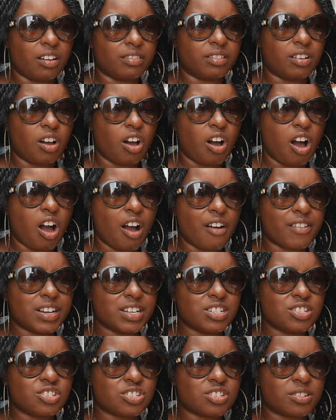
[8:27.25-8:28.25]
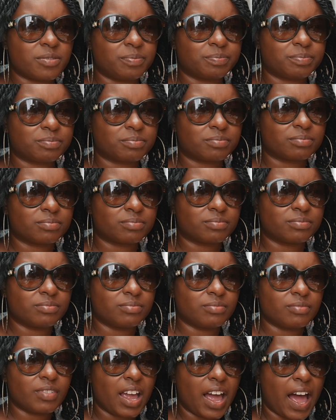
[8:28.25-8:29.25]
Orange. I
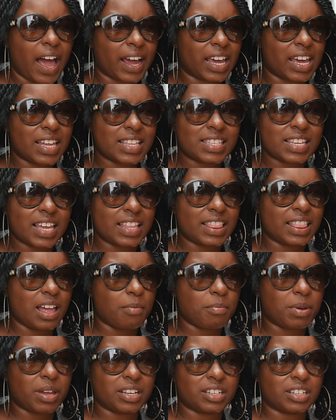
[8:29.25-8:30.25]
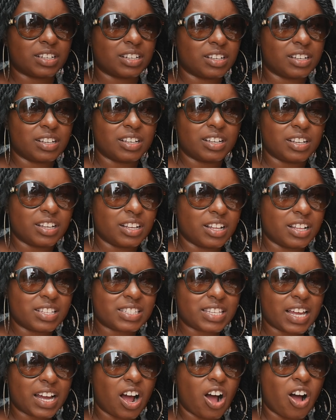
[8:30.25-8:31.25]
can't say lemon. It's
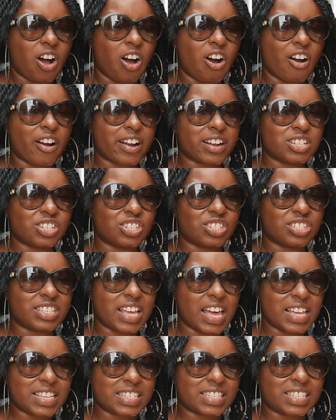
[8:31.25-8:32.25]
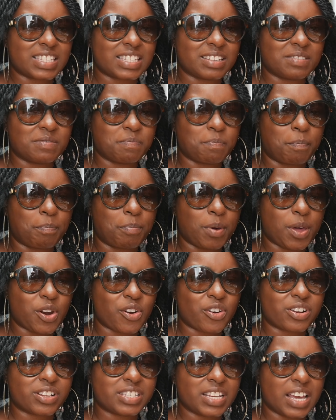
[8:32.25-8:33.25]
like an orange zest bitter
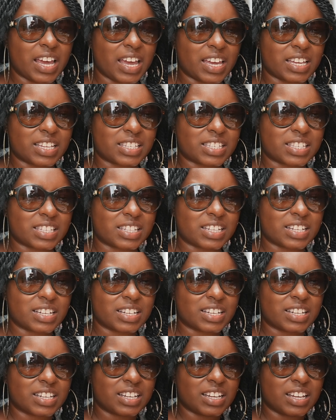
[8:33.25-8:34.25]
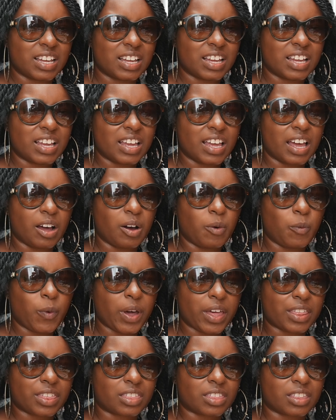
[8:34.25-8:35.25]
taste.
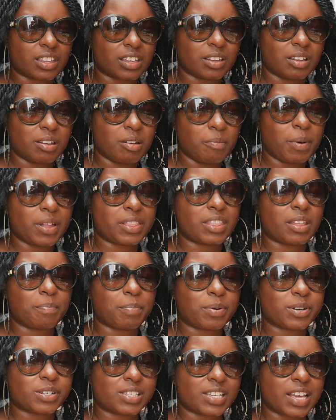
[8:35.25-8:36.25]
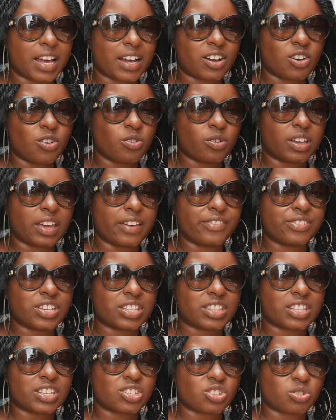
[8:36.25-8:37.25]
But the Prosecco gives it
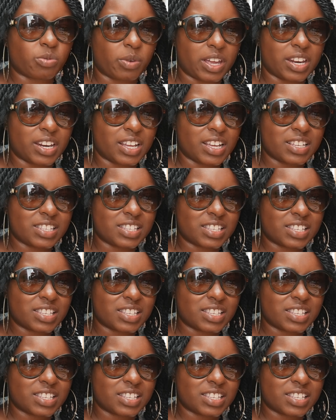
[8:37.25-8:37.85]
the sweetness.